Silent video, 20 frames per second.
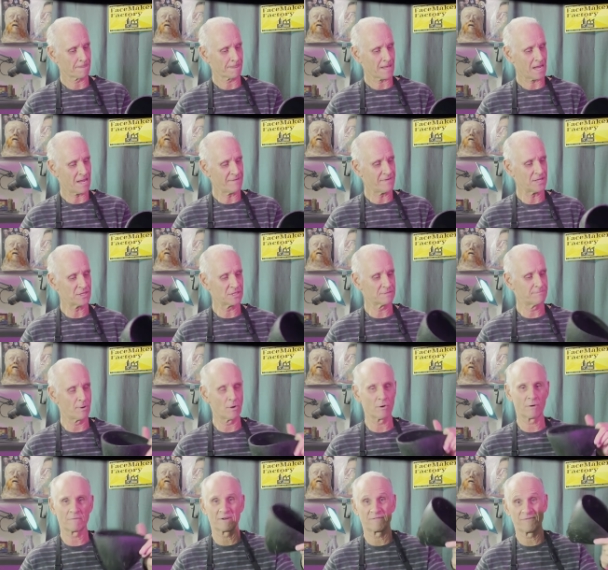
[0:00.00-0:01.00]
I've had this
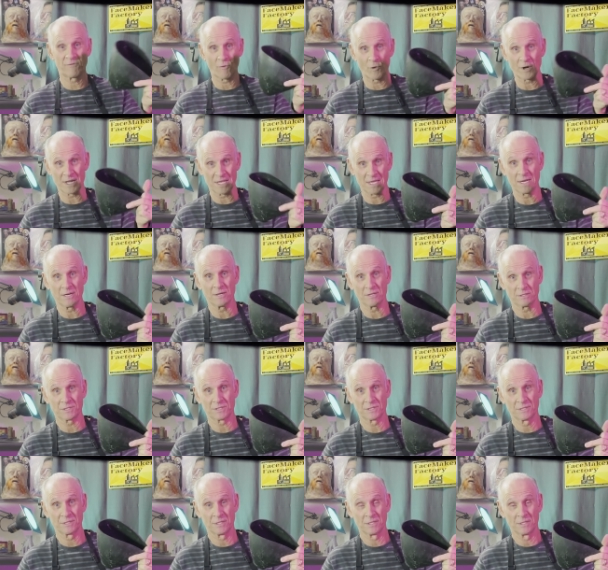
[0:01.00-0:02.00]
bowl over 40
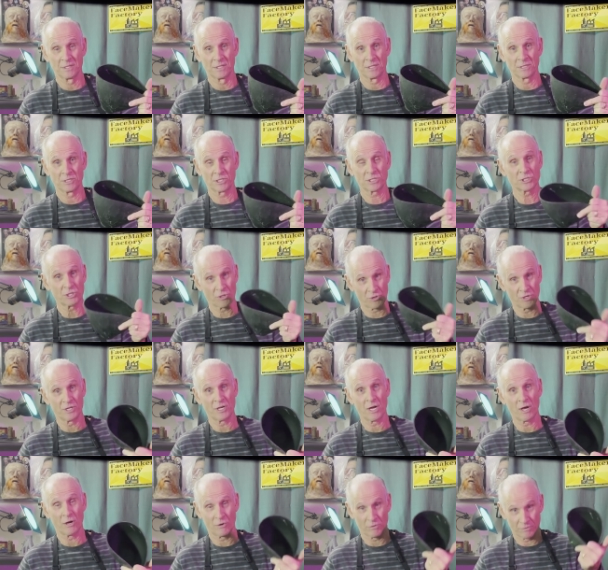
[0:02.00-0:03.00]
years. Just so you
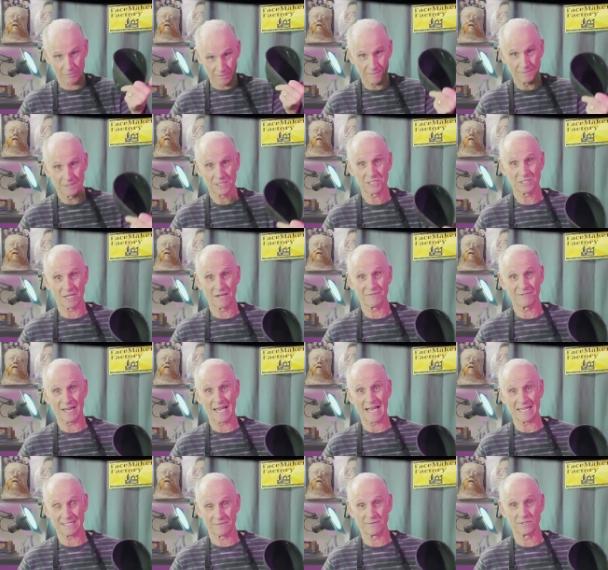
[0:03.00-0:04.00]
know, this stuff
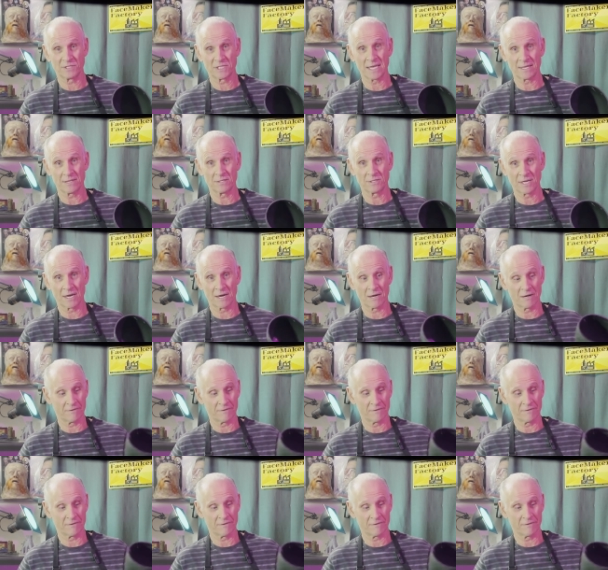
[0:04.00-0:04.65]
lasts if you take good care